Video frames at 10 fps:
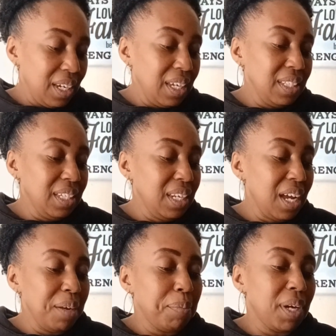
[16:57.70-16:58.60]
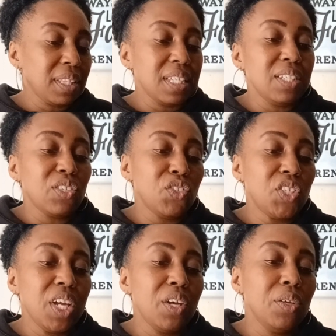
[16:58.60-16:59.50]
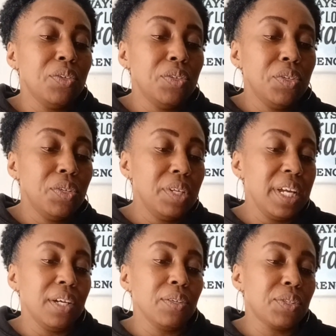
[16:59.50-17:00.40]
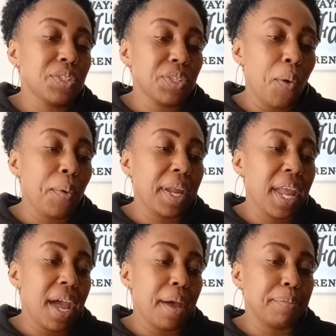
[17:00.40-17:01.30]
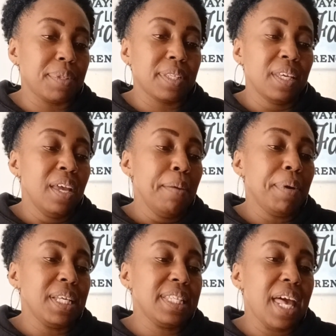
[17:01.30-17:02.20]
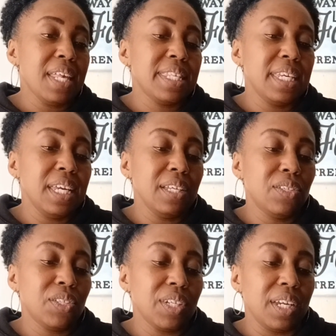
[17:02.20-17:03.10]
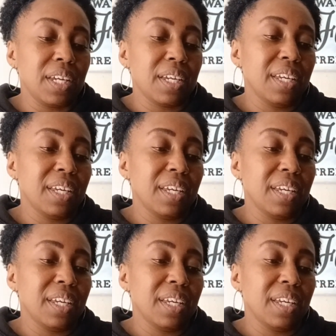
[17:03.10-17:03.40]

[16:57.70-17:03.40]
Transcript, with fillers: And then I bought these gel nail soap caps by Sassy and Chic.